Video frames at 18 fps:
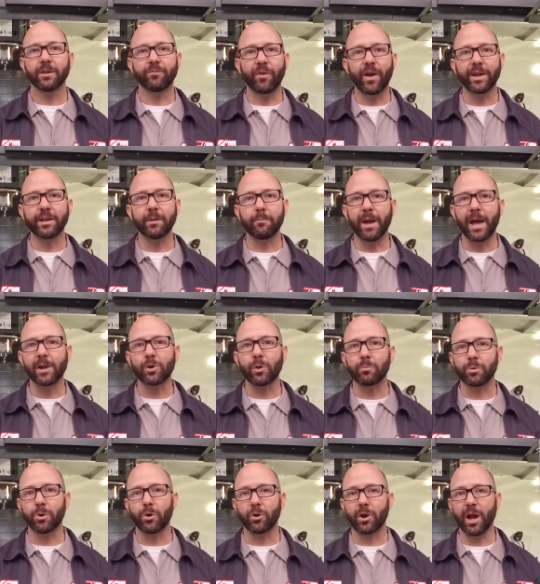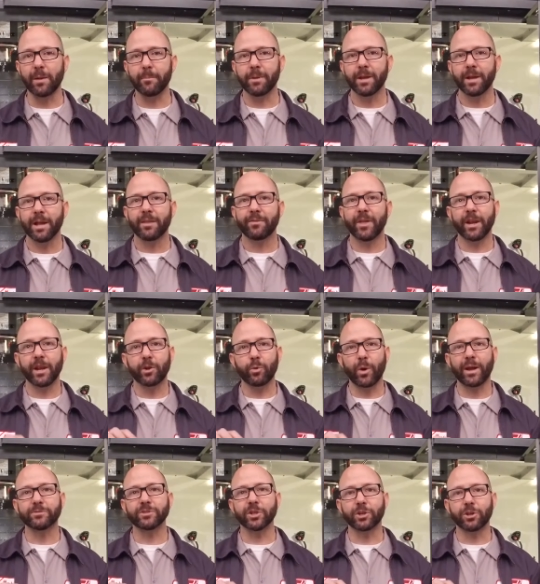find a macro program that
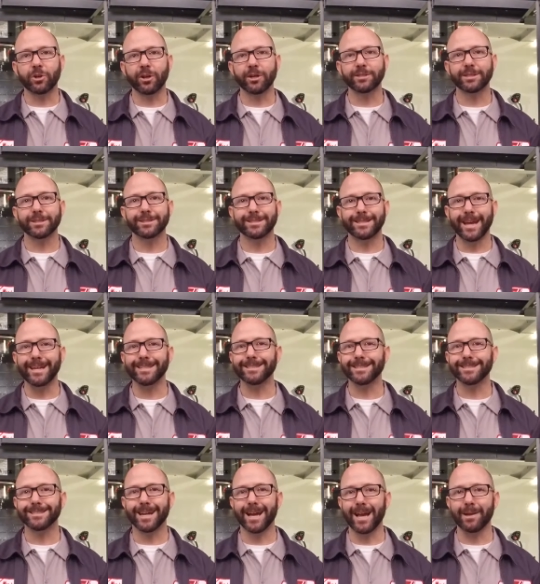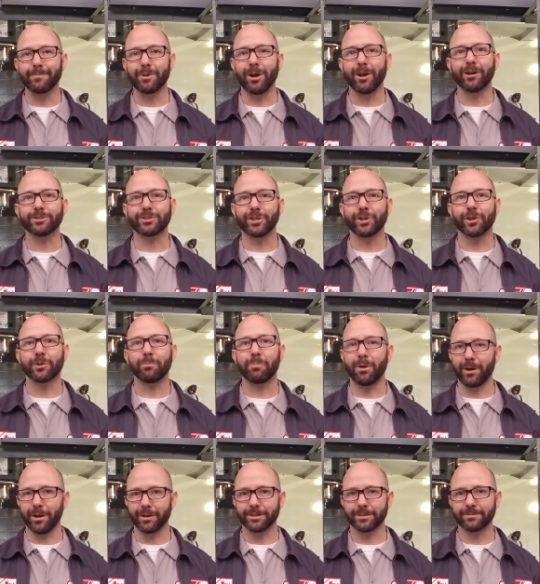engraves the current date and time onto your
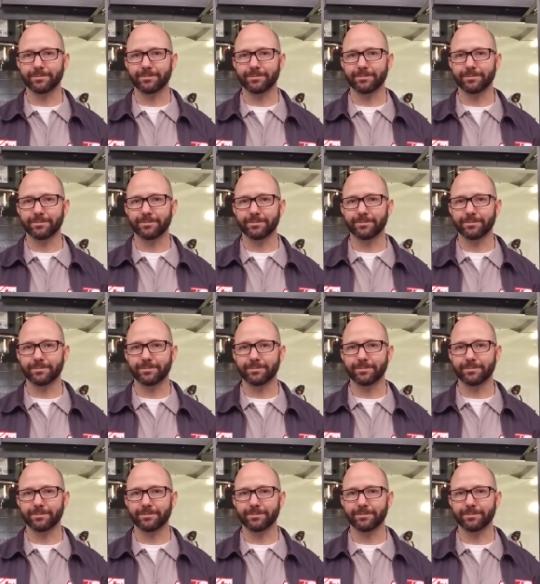part.